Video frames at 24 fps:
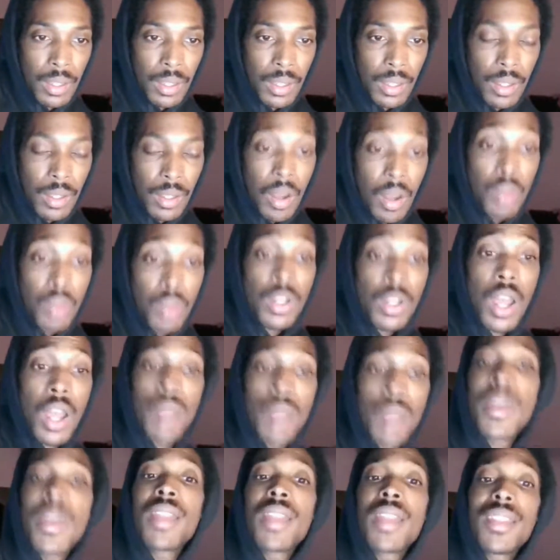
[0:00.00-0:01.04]
Oh no,
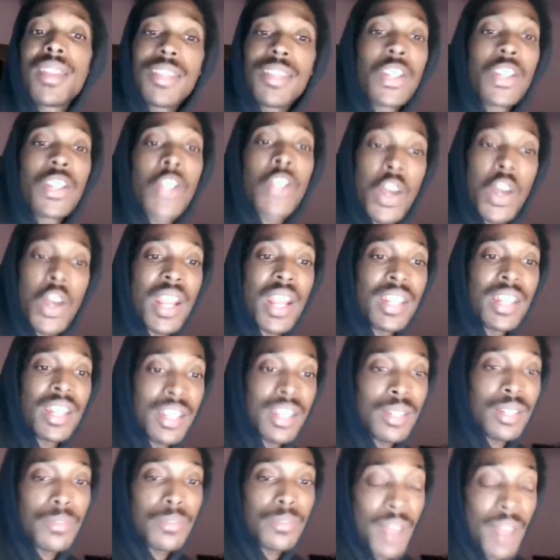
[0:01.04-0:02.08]
man! Yeah, no, they need
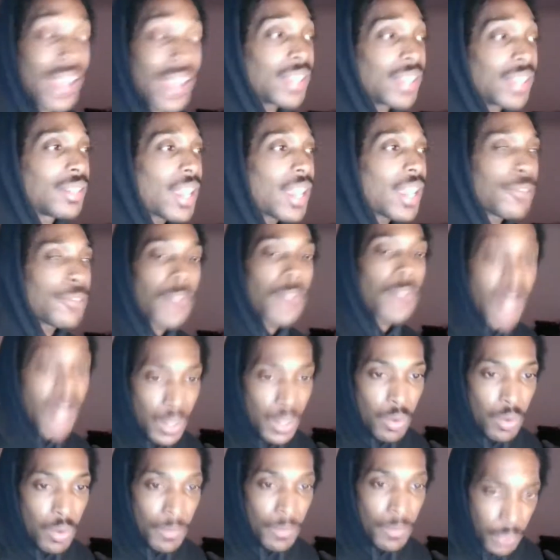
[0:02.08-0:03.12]
to fight. They fought at
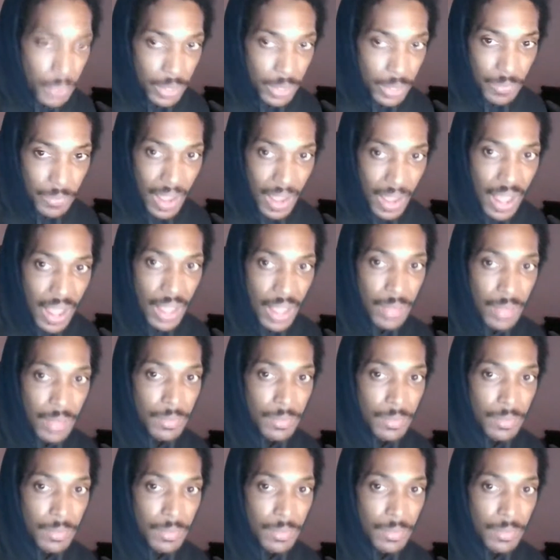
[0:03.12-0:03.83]
145.